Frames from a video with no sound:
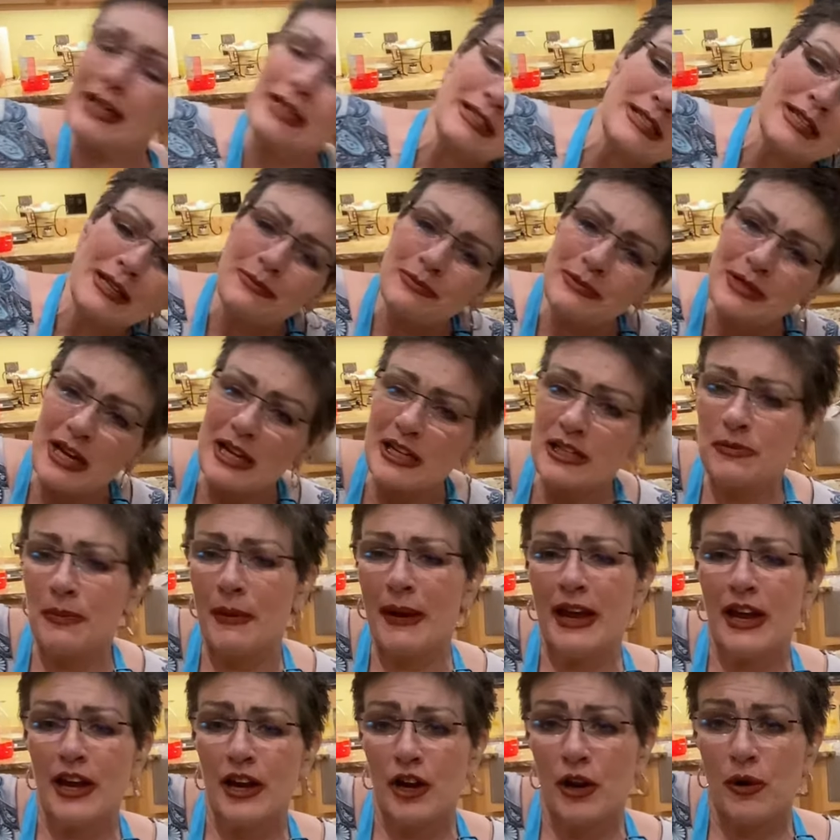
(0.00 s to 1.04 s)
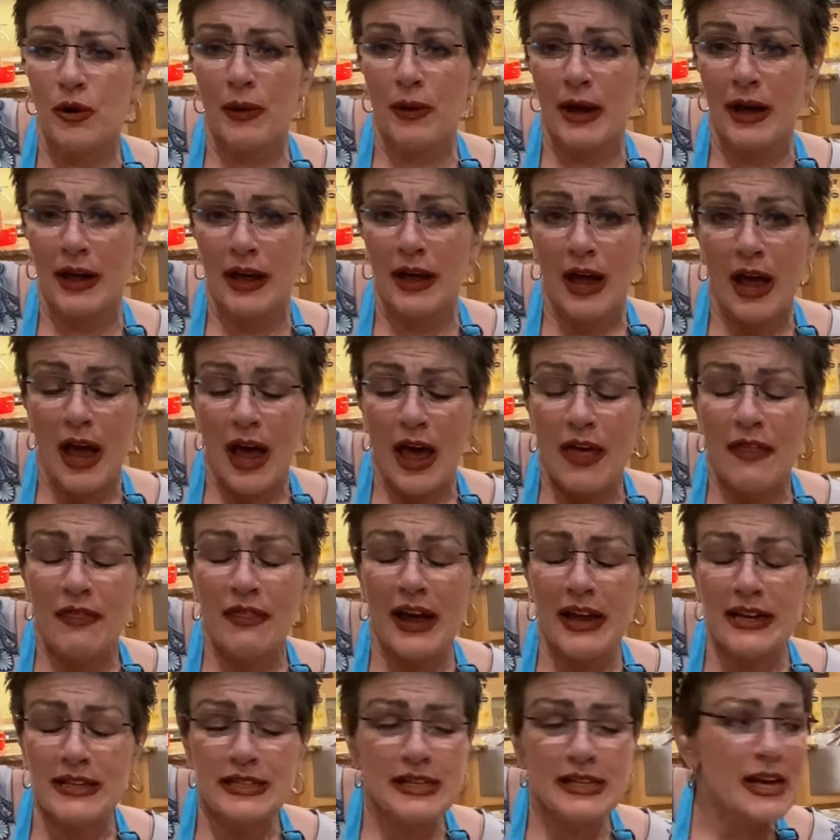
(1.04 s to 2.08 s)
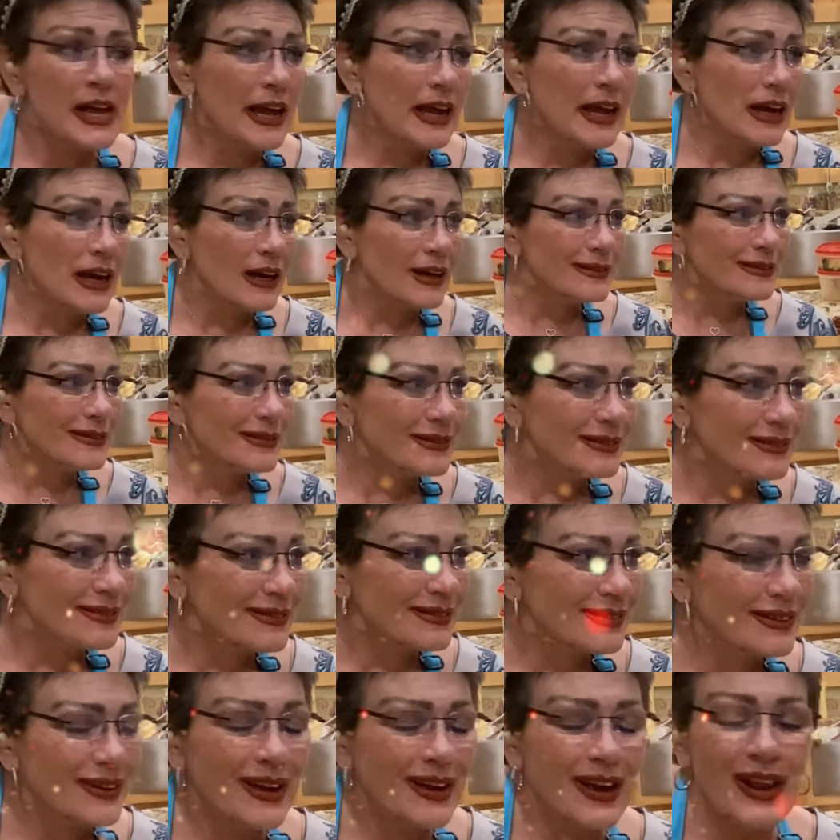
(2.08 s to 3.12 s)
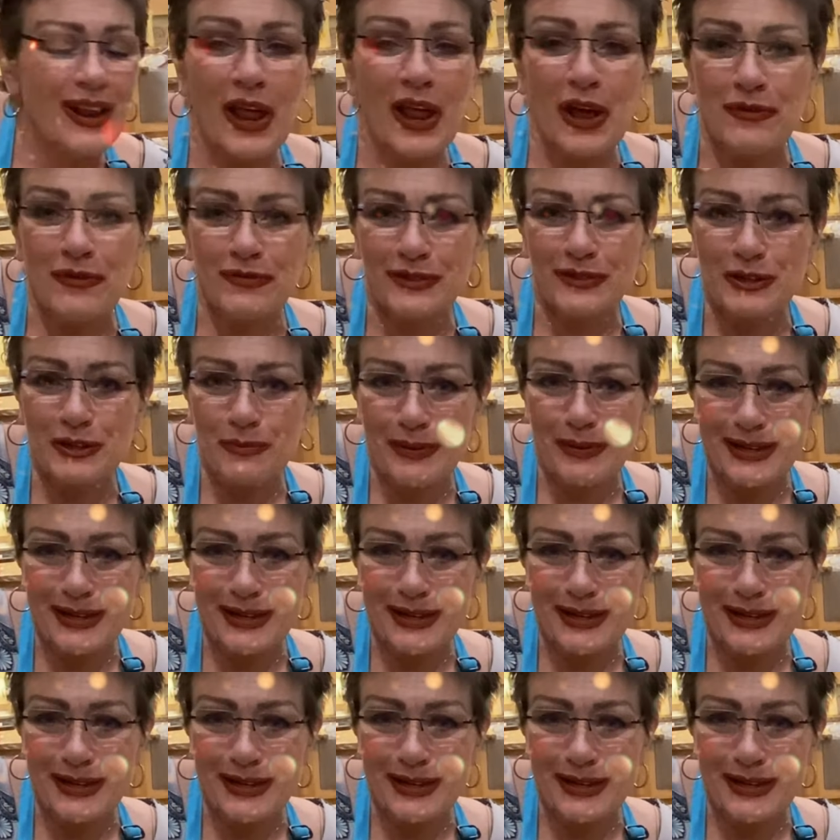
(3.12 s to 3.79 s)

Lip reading: sometimes, but you know what? That's like I love to be